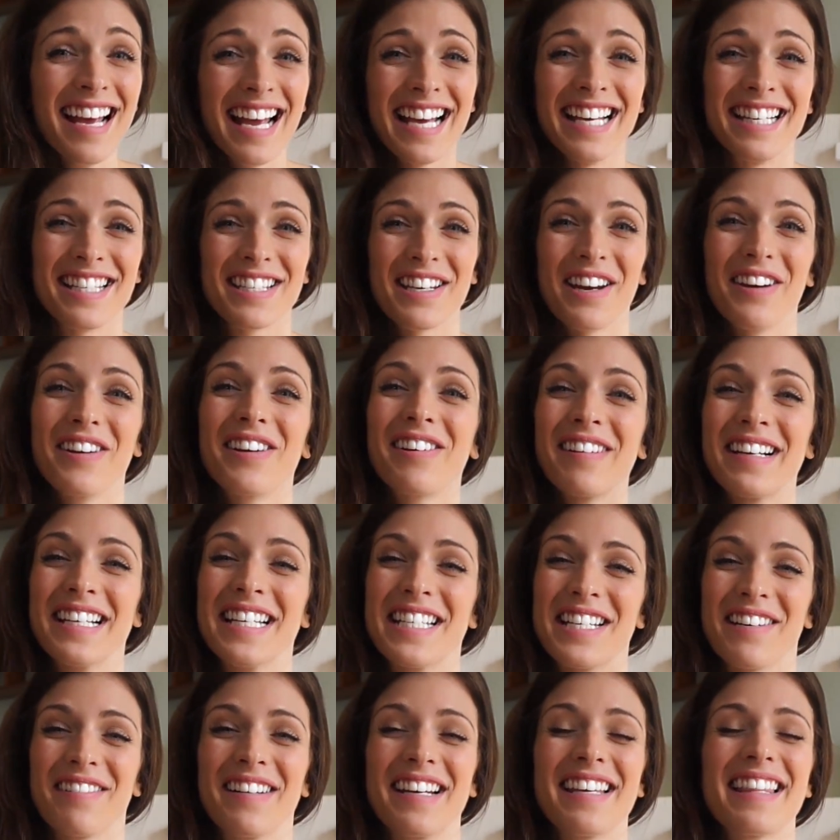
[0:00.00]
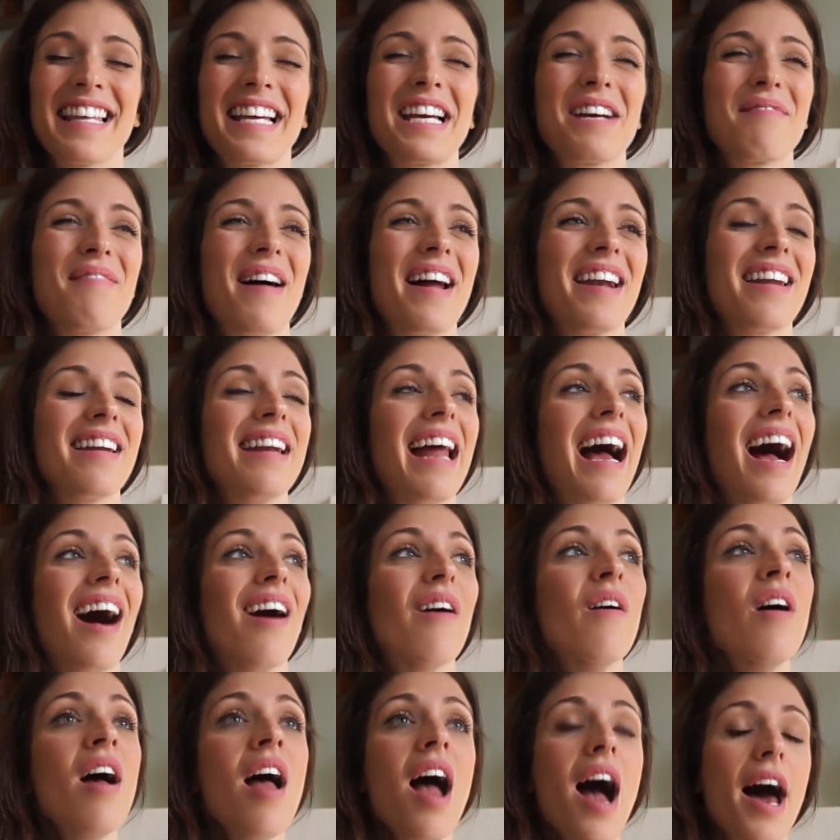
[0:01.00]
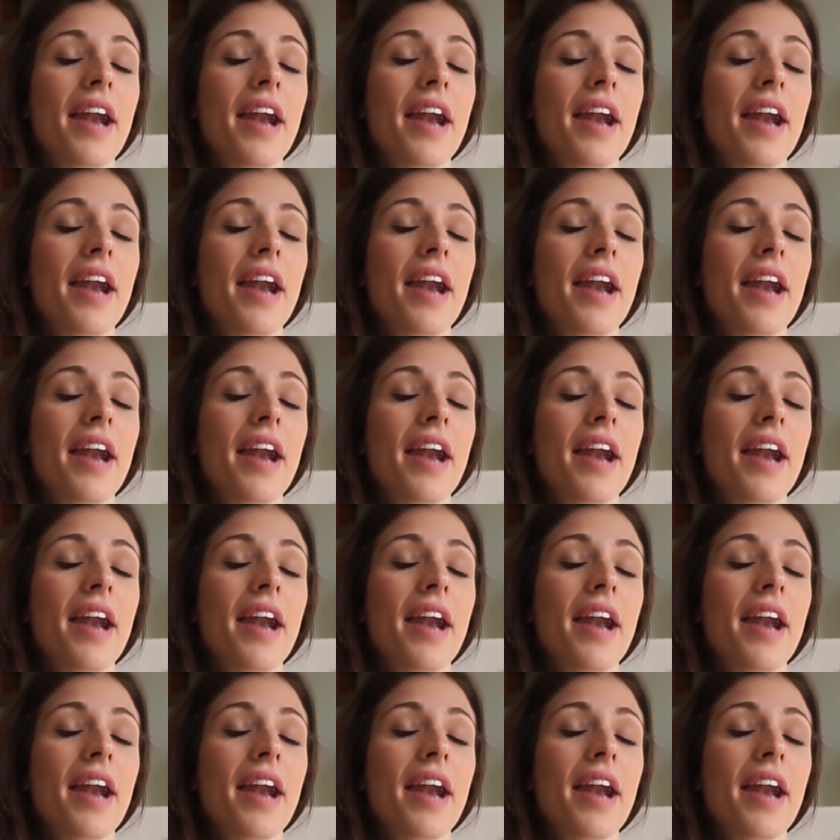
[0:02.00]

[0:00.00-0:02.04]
It's so cringy when you think about it now.